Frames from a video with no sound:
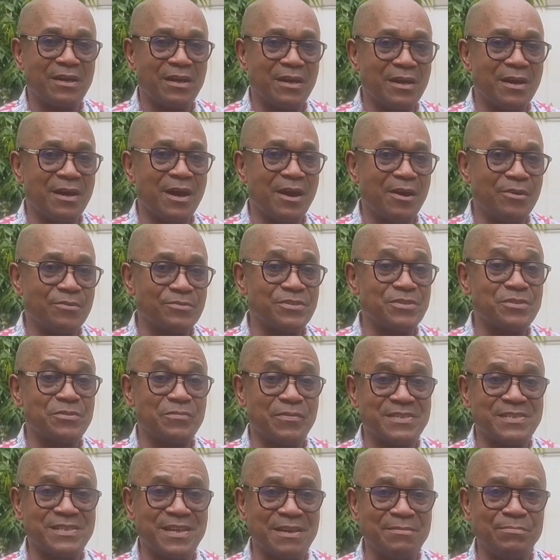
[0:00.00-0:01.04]
houses
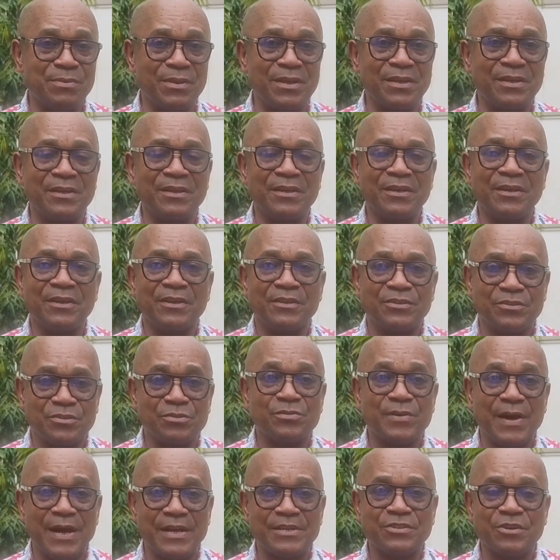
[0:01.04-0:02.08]
of assembly
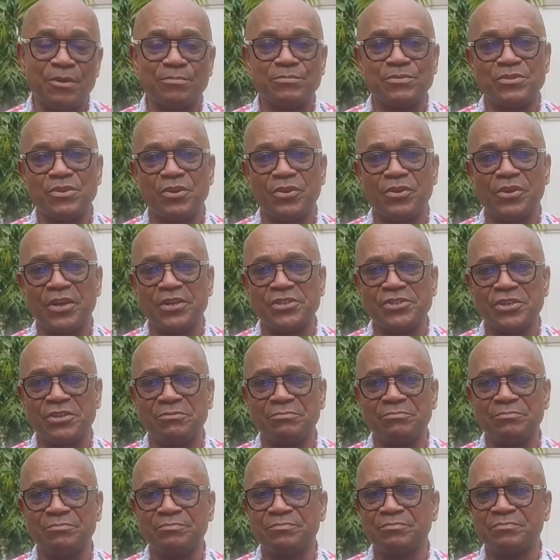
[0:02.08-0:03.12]
to rise up to the
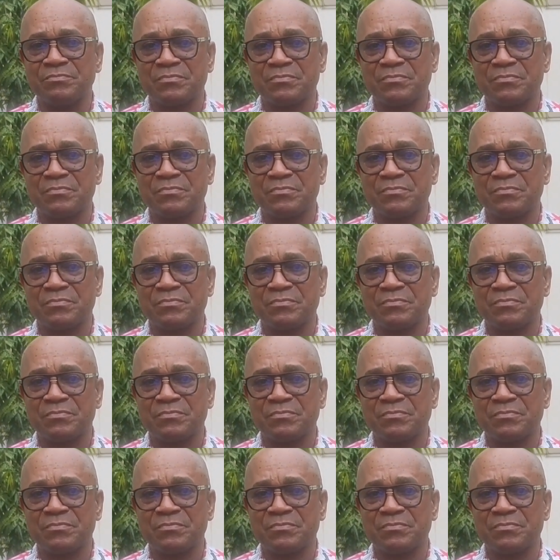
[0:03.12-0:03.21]
occasion